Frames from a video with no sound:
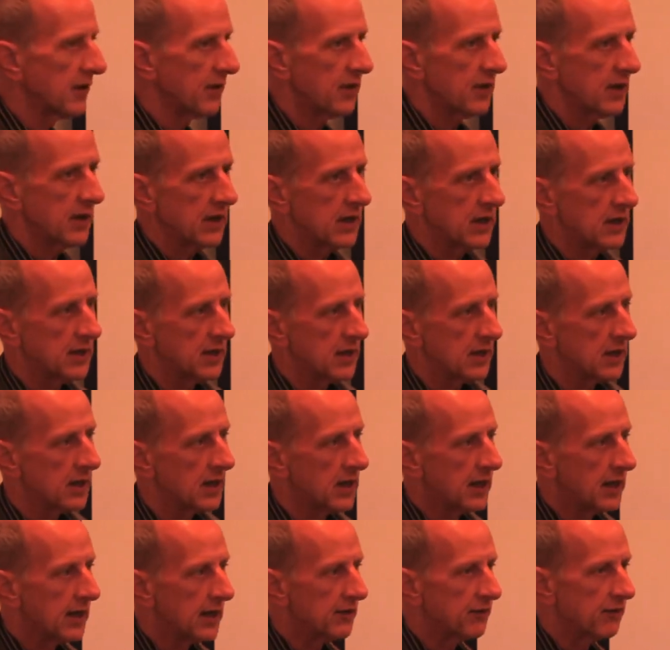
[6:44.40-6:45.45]
thing he did,
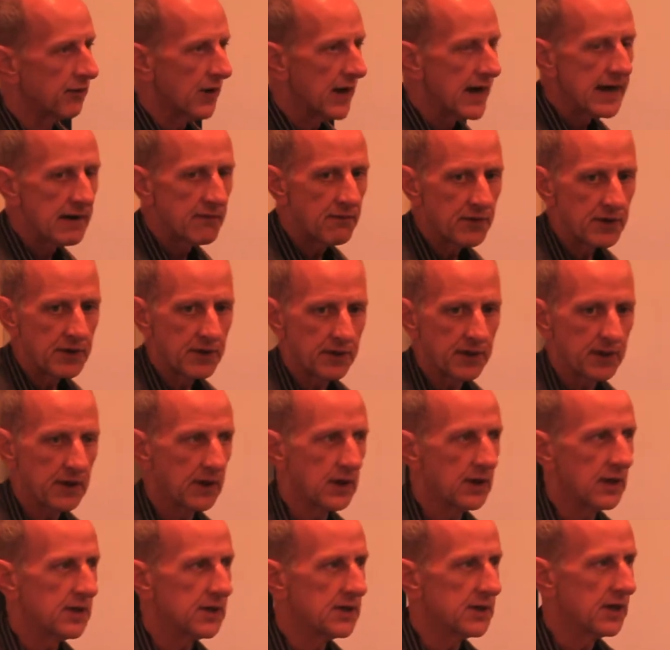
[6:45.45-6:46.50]
it's for everything
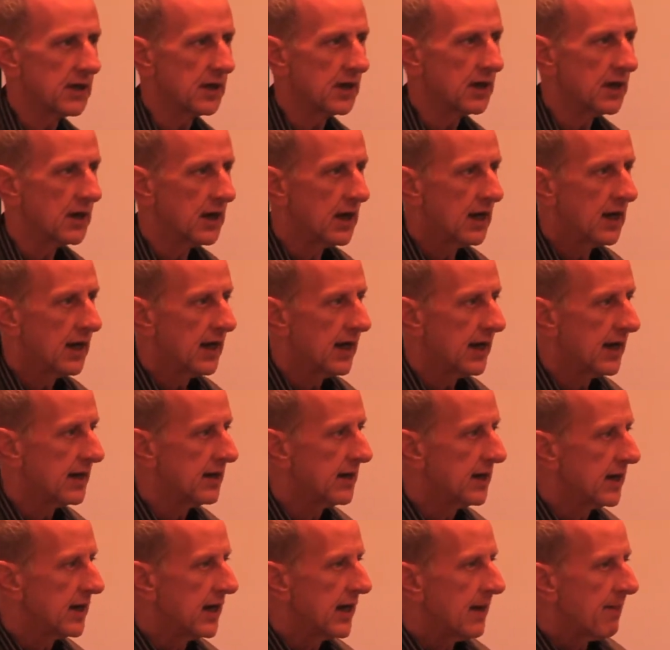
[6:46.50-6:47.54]
he did.
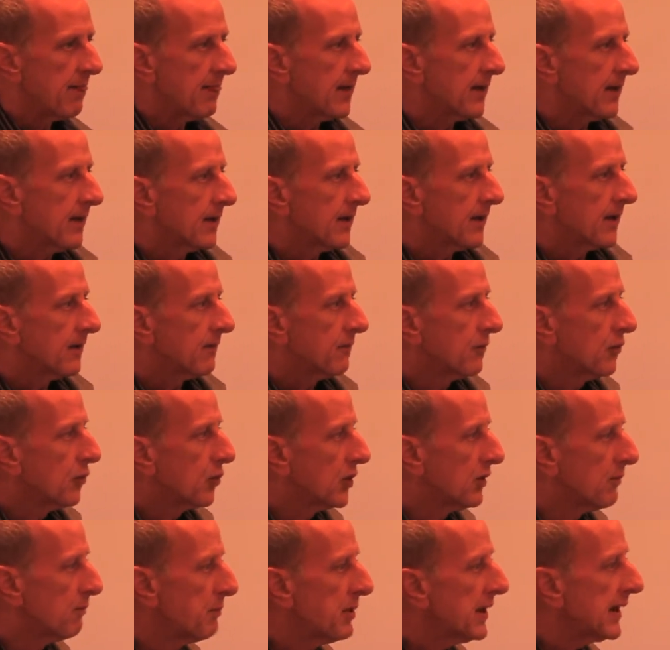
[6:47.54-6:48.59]
And you
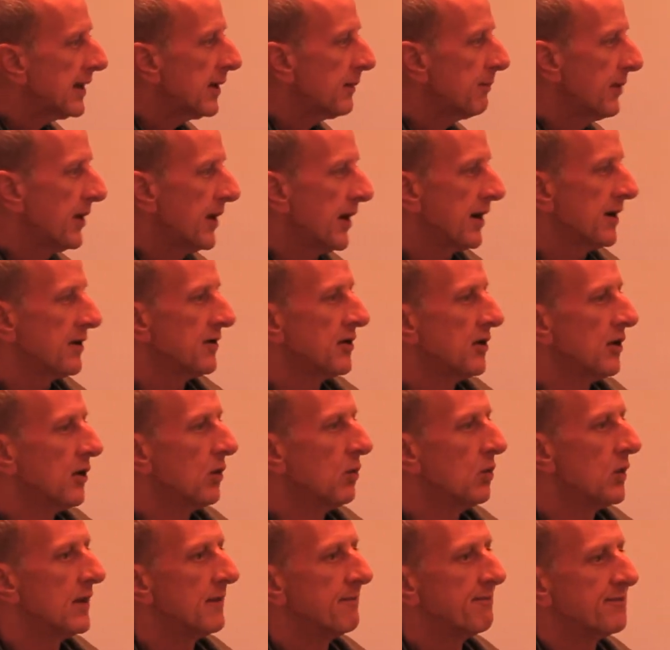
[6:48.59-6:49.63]
can pick it apart and go,
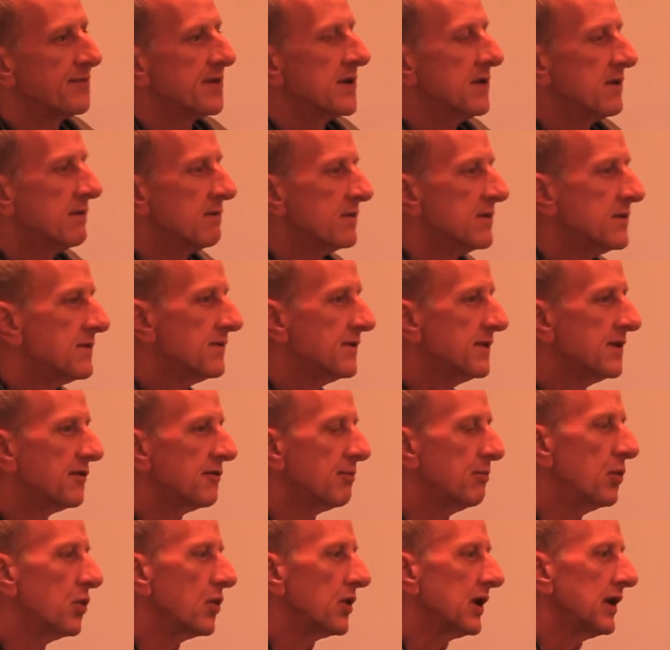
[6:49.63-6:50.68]
well,
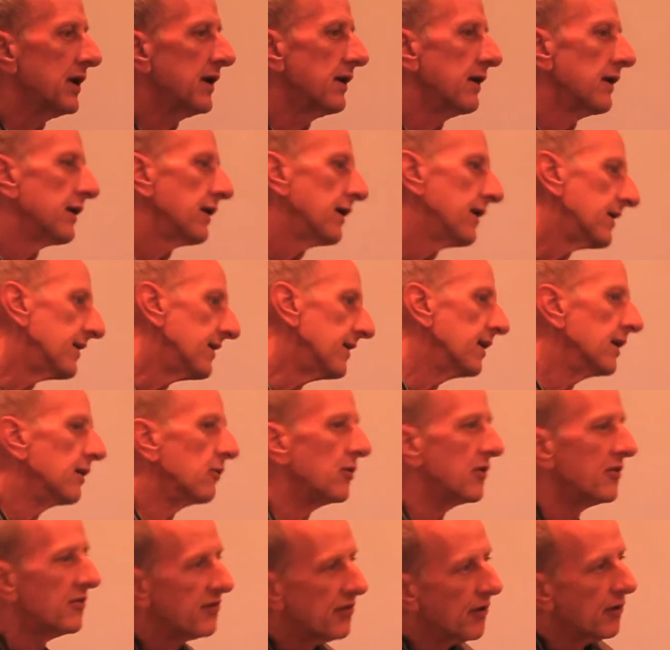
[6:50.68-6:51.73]
this book he, he did
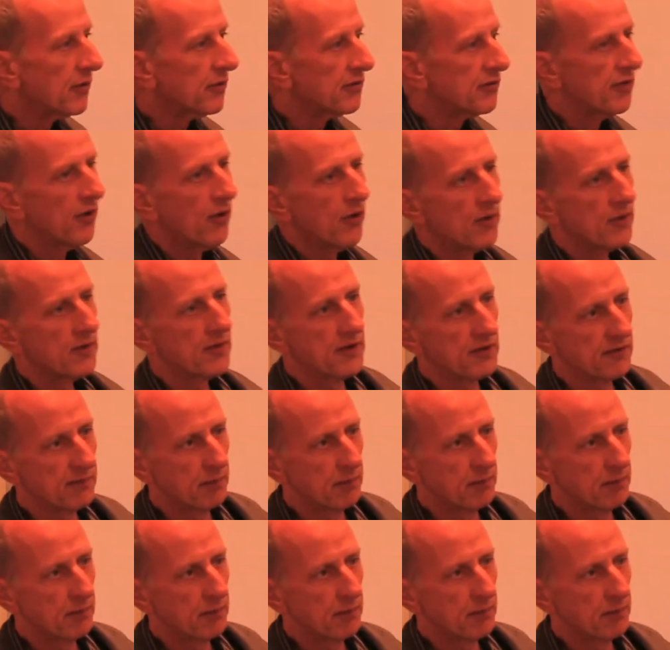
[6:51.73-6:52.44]
was so-so, or this